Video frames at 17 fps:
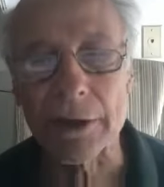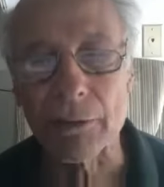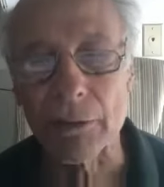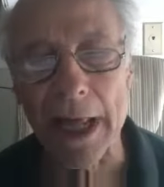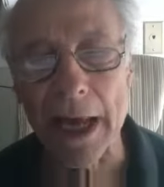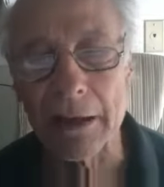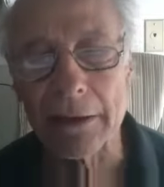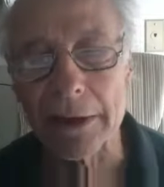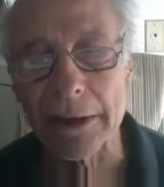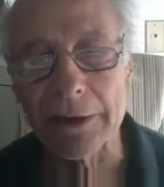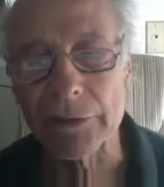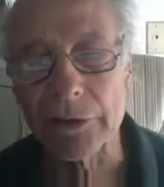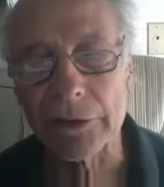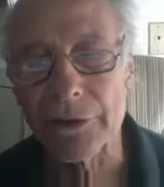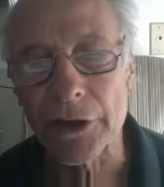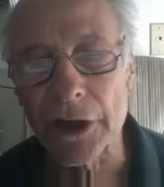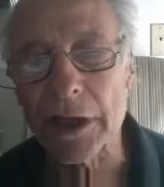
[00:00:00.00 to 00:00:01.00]
without
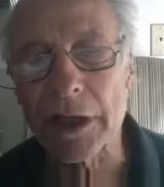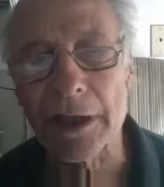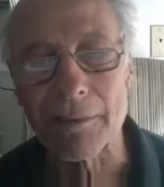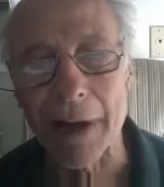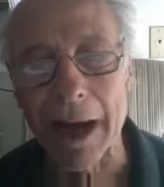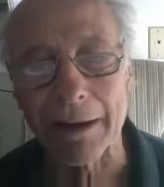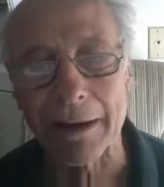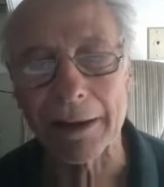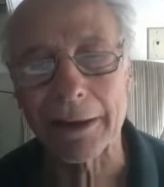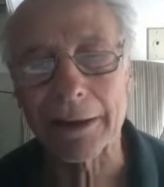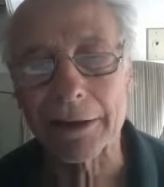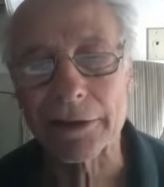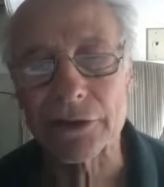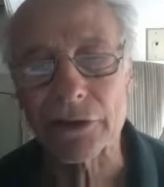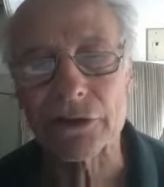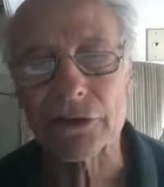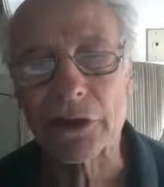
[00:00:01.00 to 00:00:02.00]
even thinking about it. It's
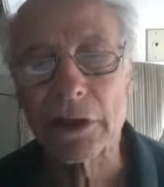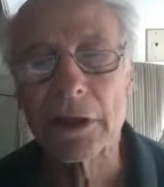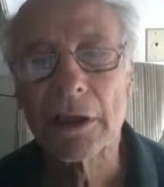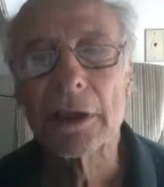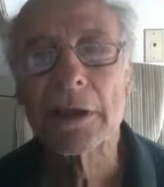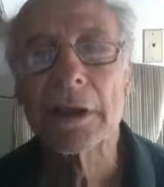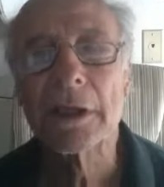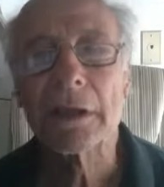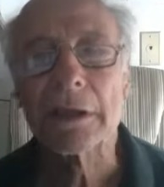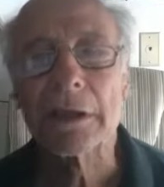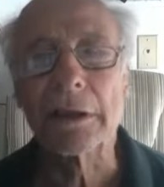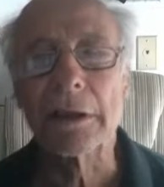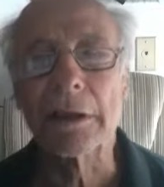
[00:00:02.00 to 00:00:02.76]
just, you know,